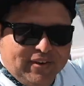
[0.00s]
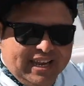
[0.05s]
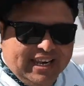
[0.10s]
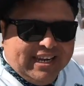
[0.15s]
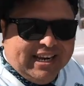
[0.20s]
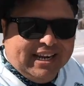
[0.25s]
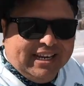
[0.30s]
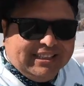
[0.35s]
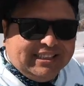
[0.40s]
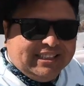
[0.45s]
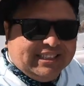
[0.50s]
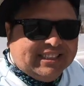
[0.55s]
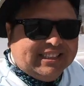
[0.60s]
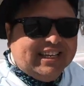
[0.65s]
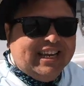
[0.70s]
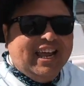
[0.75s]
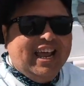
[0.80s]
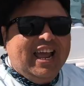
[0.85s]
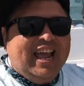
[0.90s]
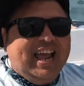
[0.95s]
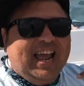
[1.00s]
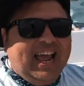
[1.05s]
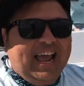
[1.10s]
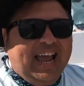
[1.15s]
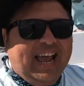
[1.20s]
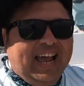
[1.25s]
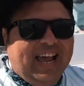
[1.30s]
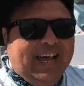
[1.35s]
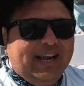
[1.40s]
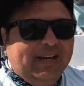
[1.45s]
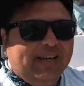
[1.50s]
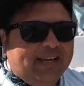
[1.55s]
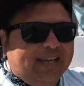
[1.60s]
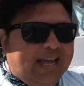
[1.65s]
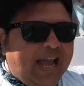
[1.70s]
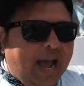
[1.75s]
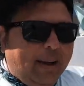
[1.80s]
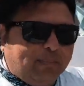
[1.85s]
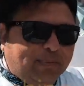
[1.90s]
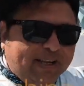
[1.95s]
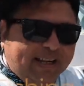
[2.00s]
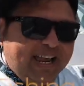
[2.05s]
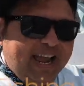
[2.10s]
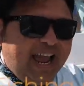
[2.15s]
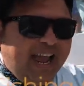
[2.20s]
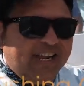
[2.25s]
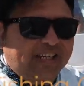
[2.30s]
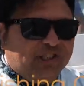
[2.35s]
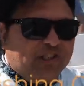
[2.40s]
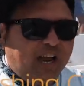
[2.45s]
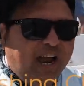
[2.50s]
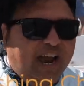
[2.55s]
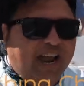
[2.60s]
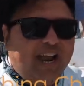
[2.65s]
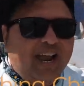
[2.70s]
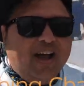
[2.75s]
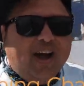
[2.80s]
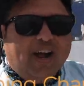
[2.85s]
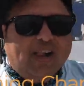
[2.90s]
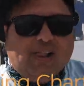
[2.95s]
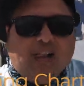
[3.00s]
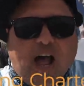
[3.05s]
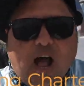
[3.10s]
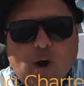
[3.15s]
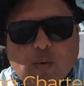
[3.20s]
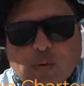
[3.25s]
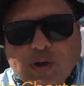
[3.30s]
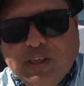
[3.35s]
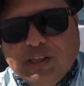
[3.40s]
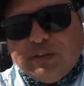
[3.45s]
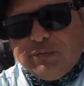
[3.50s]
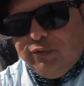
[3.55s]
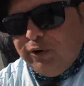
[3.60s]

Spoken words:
Venus, and Captain AJ, along with his